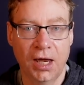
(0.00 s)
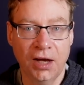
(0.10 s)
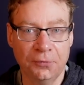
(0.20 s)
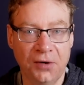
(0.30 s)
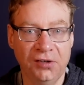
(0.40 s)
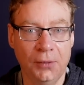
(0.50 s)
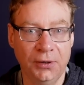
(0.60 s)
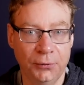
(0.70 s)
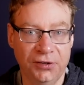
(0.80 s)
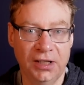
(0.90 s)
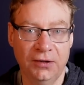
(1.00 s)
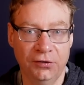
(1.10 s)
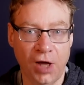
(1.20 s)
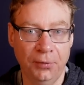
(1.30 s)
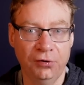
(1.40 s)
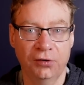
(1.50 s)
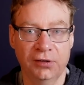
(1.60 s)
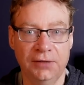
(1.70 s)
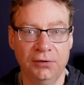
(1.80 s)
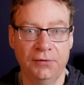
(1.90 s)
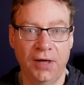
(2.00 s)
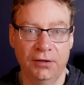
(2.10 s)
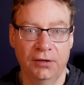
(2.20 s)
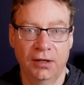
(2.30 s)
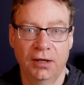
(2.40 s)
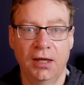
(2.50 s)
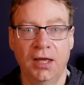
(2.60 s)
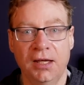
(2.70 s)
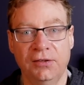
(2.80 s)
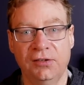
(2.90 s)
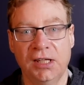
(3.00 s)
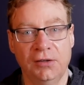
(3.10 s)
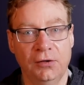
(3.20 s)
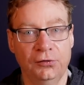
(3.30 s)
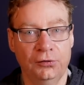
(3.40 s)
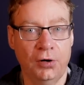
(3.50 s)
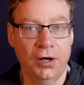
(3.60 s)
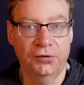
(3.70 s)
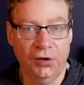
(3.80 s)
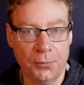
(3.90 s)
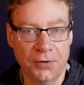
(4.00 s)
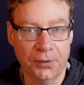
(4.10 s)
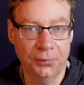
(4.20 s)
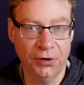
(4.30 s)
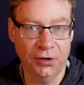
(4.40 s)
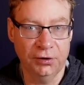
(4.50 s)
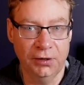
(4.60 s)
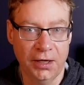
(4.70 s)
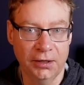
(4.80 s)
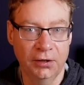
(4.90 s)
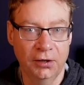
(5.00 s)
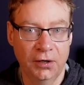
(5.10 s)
especially when we see the Cybertruck delivery event and see those trucks come off the production line.